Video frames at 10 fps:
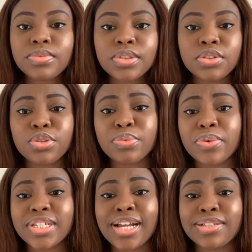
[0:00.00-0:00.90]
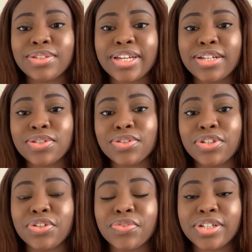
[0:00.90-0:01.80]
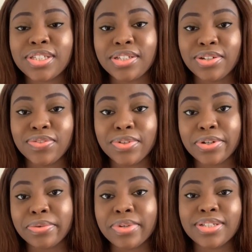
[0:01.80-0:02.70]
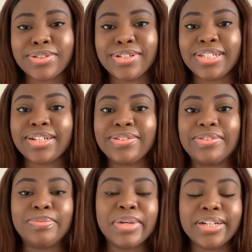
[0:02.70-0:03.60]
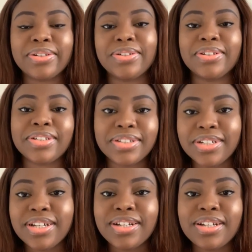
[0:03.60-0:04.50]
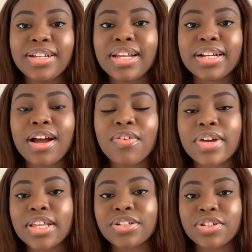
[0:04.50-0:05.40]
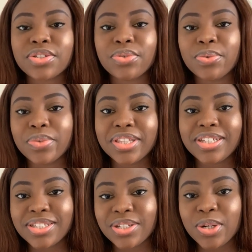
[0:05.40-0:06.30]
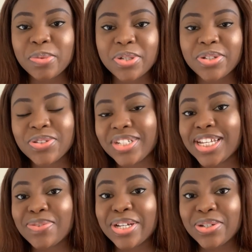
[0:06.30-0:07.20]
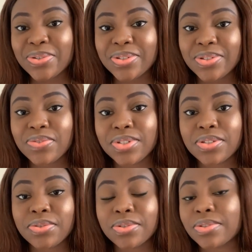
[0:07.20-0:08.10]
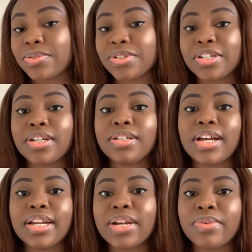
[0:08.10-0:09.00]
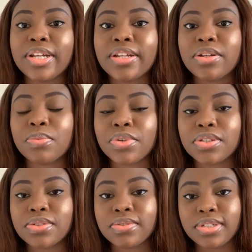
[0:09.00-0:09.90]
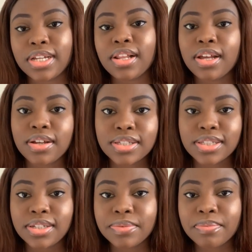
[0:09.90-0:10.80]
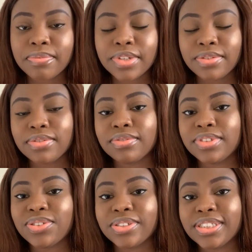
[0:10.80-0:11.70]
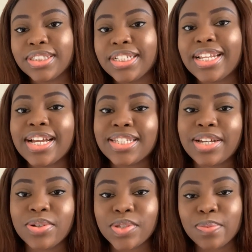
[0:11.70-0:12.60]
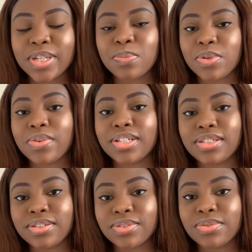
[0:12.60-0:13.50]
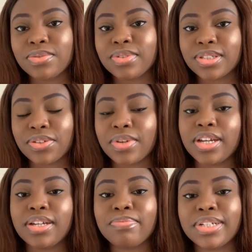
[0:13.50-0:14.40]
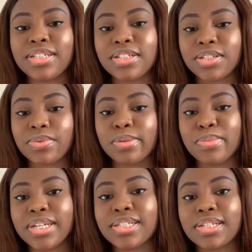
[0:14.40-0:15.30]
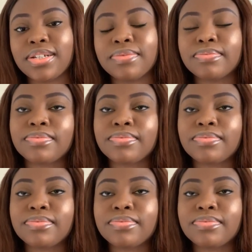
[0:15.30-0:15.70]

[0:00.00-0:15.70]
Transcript: told me it was hard to get into the University of Ottawa. So I was like, oh my god. Like, I'd rather just go with the easy option. So that's why I chose Nova Scotia. And I ended up going to Dalhousie, which was nice. An awesome experience. The school was great. My teachers were amazing.